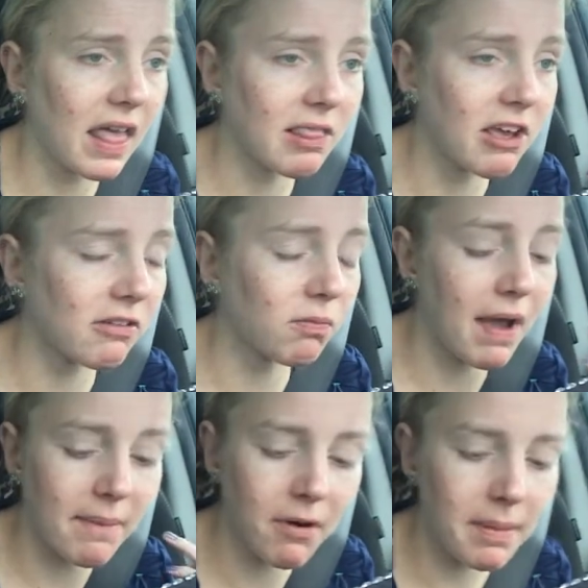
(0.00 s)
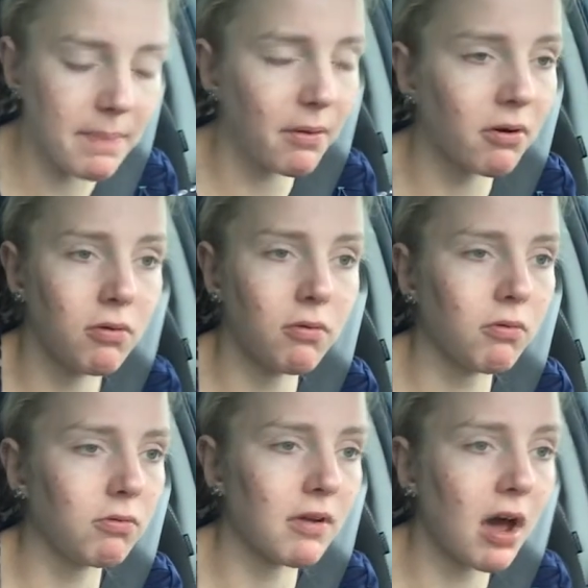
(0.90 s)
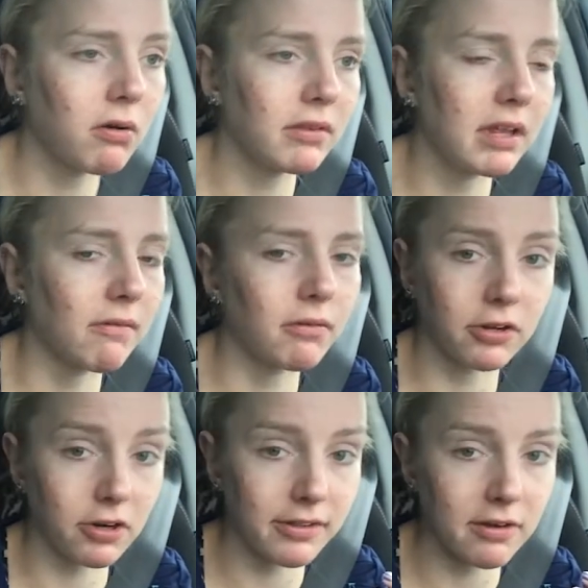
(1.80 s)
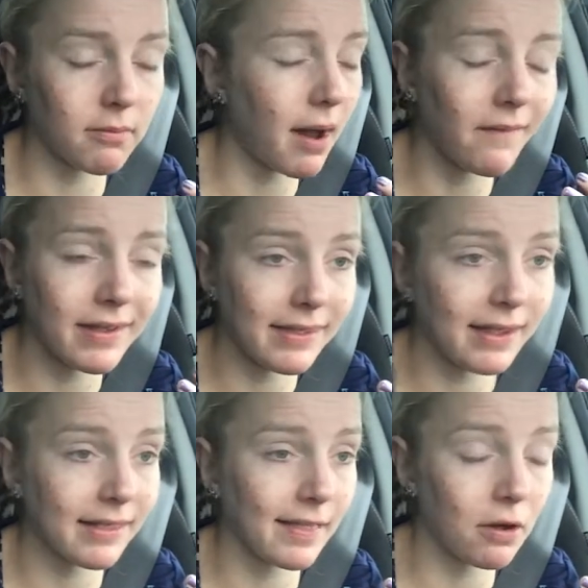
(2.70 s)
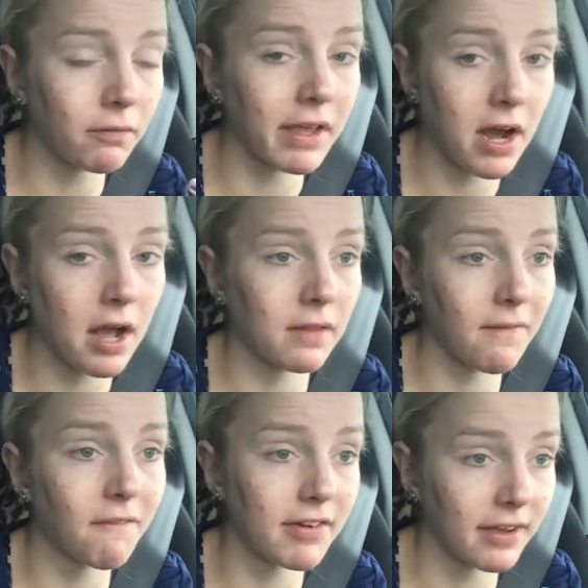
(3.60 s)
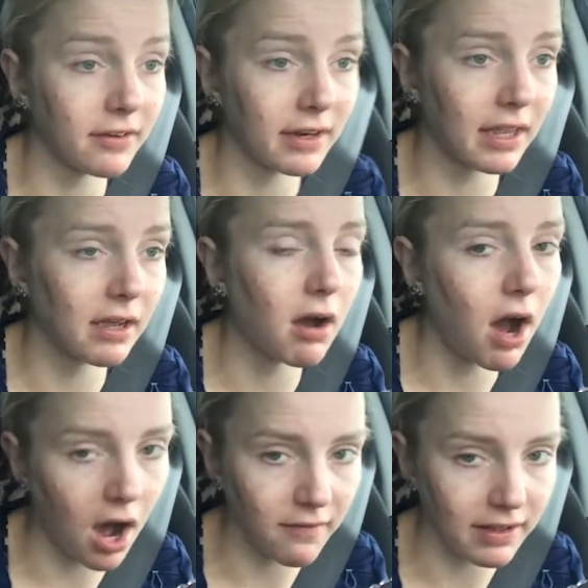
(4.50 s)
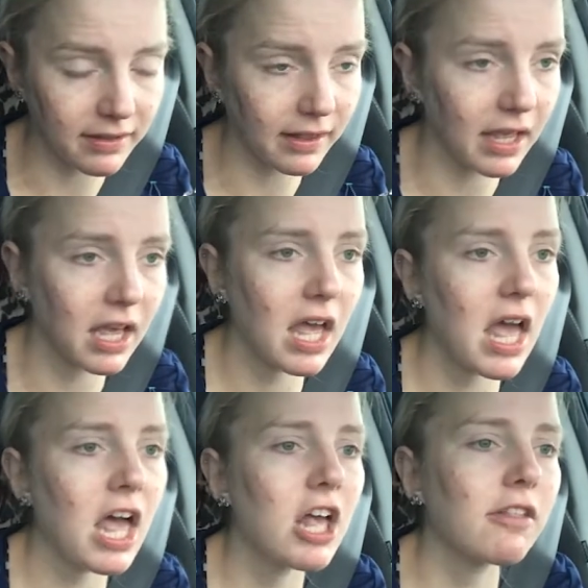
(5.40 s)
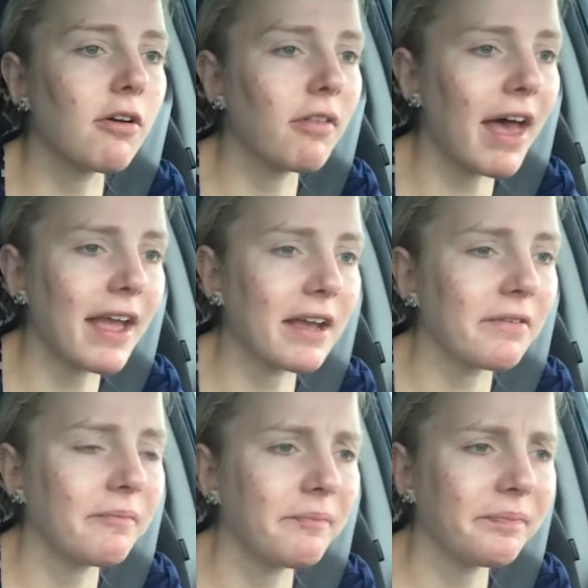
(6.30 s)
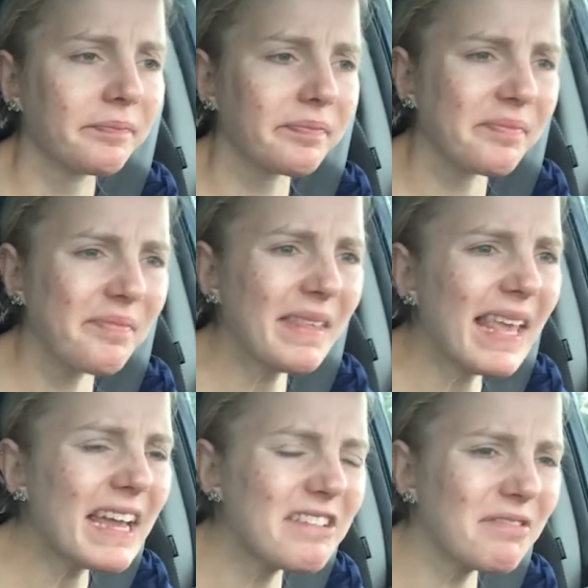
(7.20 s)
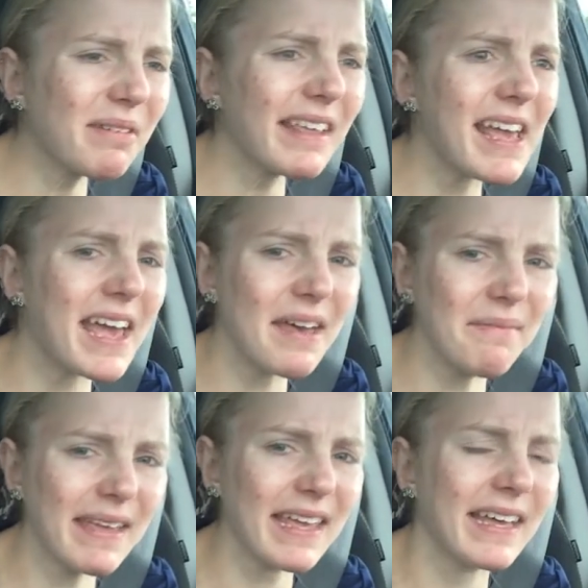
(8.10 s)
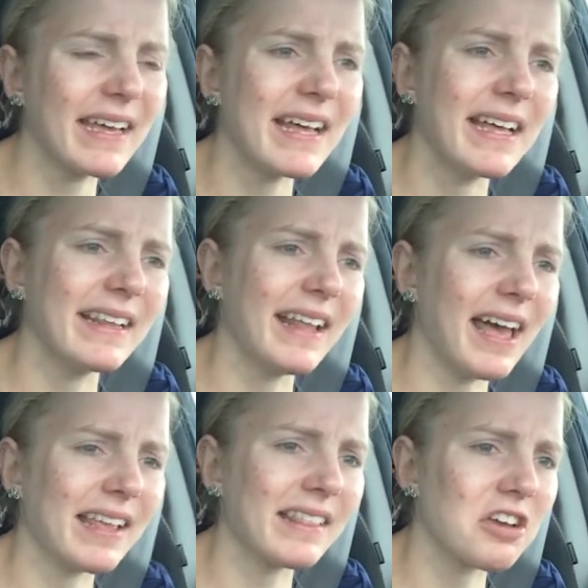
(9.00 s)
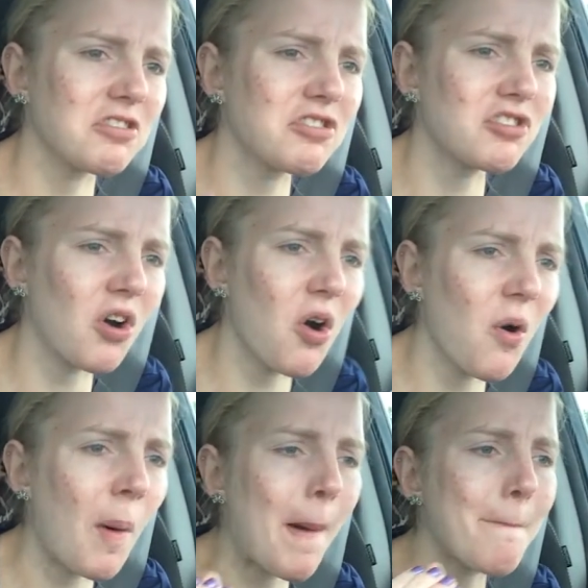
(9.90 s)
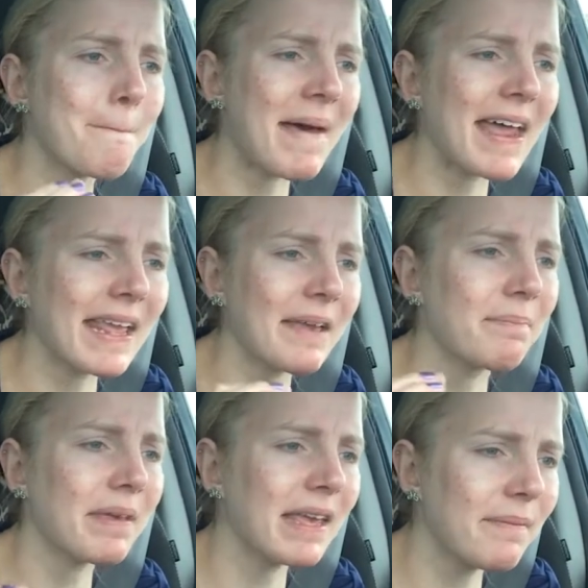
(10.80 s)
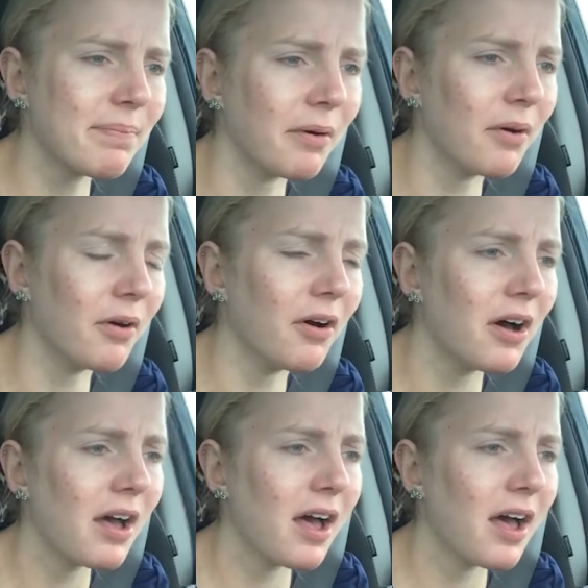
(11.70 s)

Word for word: there's way more people who not only well Turner syndrome obviously isn't the only cause of infertility, obviously. So like it just really hit me like there's so many people